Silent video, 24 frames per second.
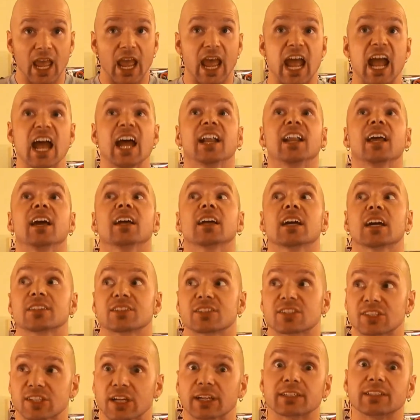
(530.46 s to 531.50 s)
And I got
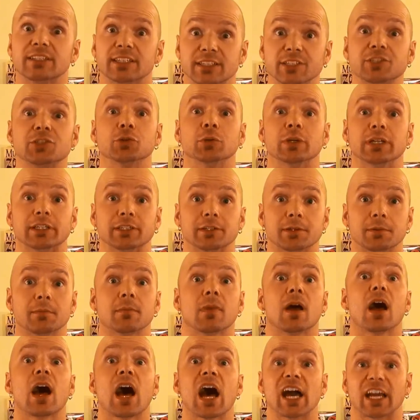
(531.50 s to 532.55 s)
sucked into it
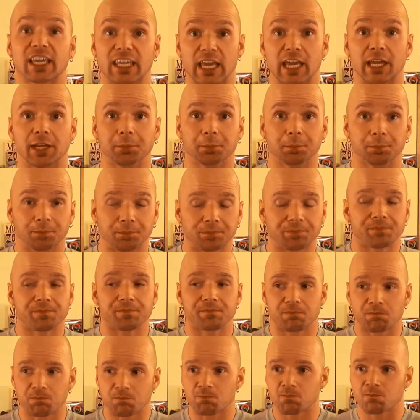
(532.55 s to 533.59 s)
again.
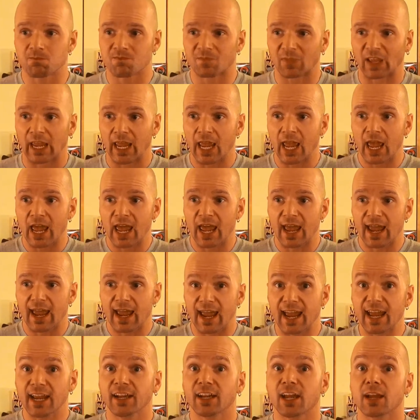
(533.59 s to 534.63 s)

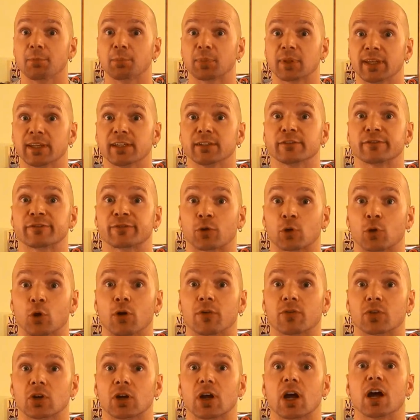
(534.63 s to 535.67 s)
And I played it for
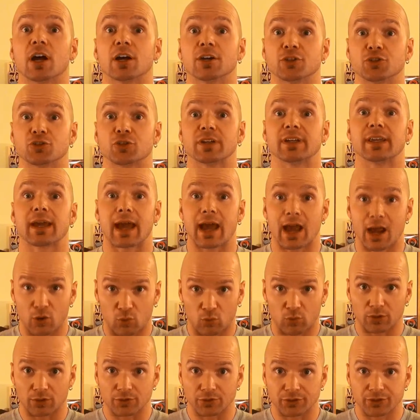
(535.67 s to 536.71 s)
over 100
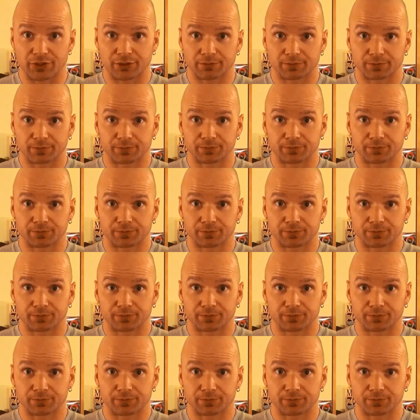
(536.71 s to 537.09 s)
hours.